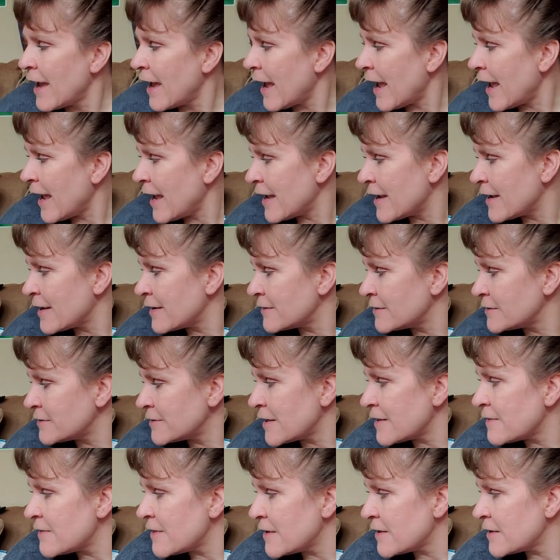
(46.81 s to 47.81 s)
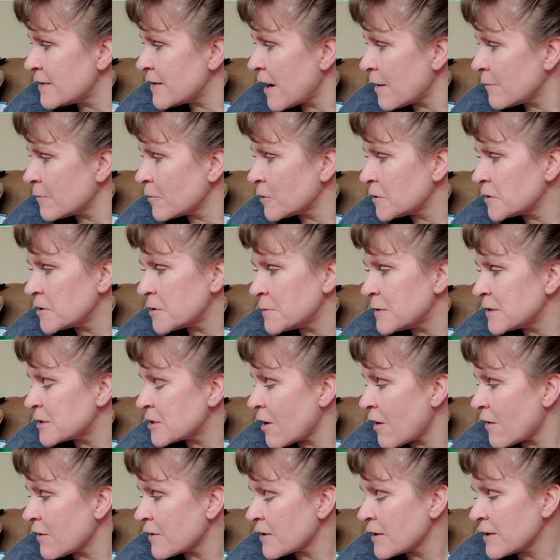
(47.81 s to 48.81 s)
And then I'm going to be
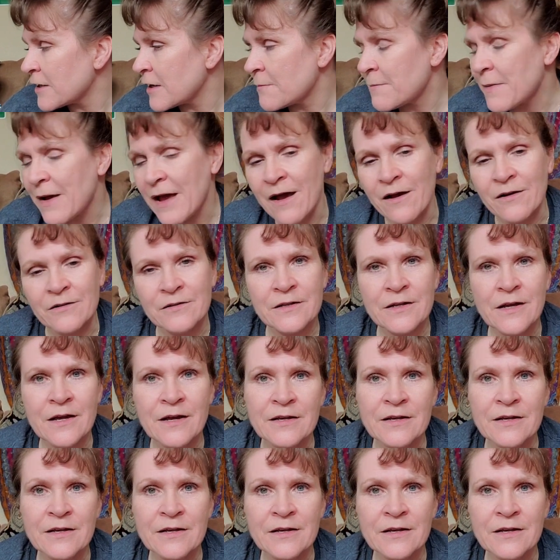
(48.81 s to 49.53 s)
talking about